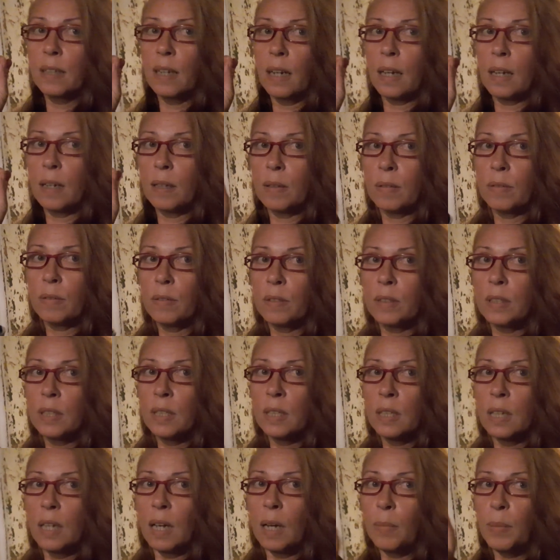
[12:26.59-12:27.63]
uh,
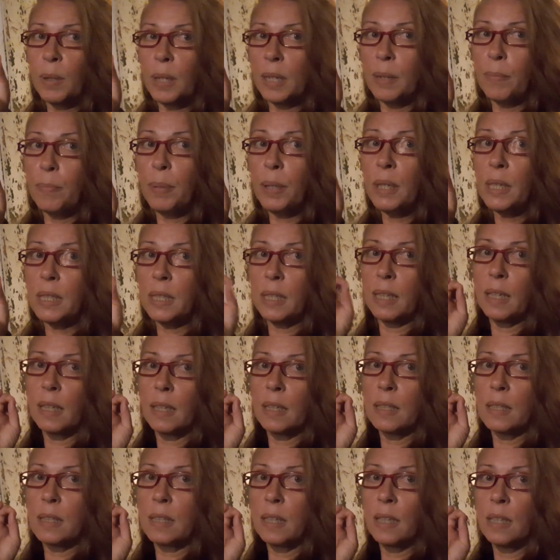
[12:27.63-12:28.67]
I mean, in bee
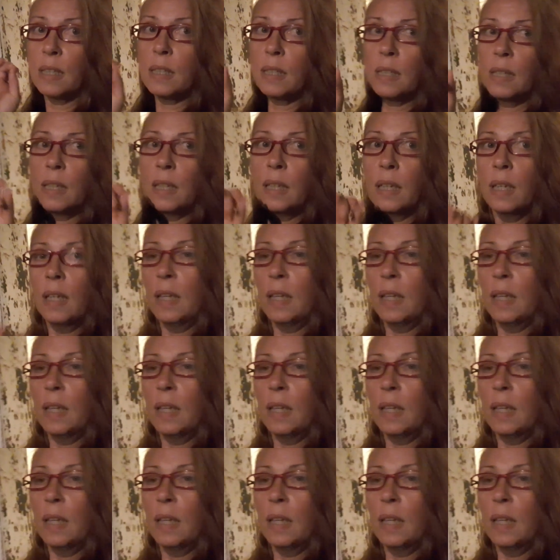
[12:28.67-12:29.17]
stings things,